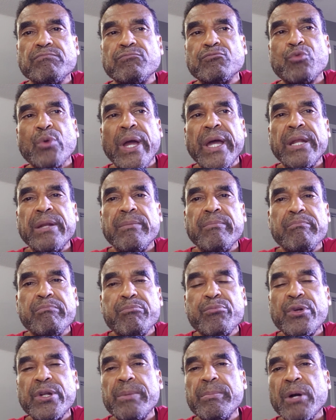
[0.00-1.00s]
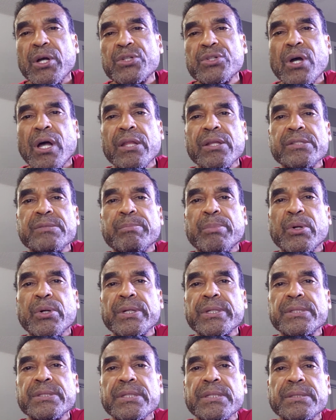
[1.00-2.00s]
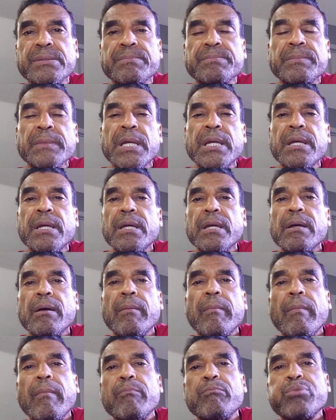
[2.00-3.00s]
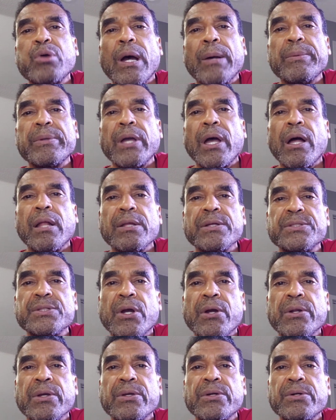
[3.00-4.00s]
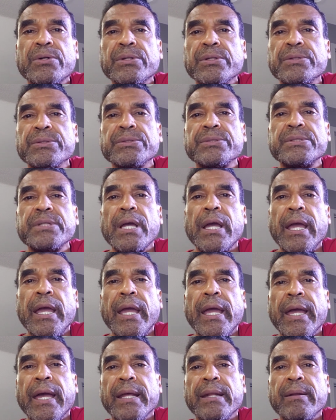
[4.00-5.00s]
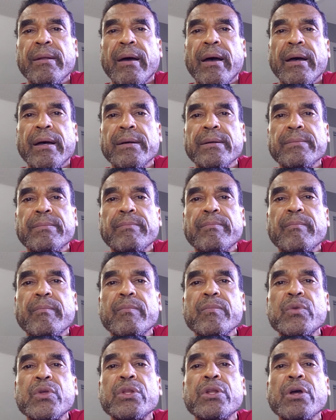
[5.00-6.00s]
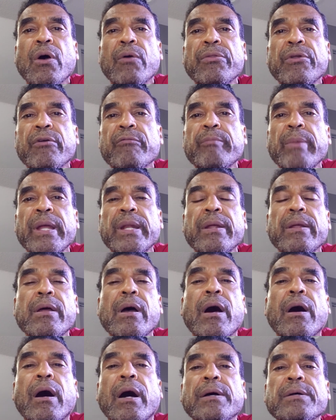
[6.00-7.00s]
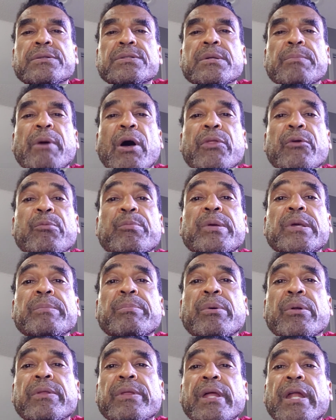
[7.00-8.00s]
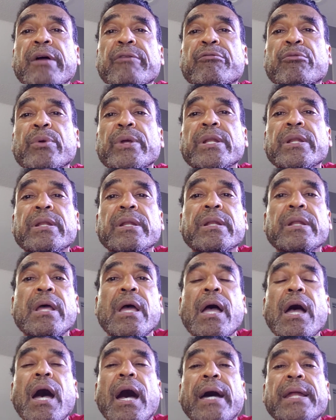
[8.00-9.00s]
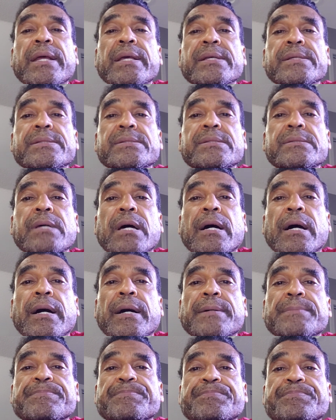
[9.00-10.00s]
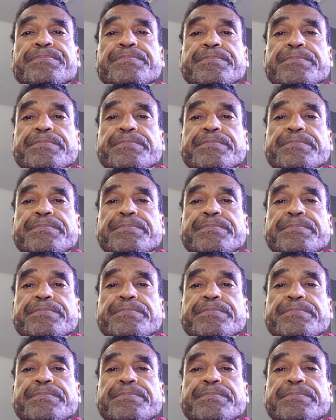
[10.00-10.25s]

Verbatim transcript: read pretty much all his books and probably all his articles. And, um, you know, there have been uh, some other people that have written on his. Um,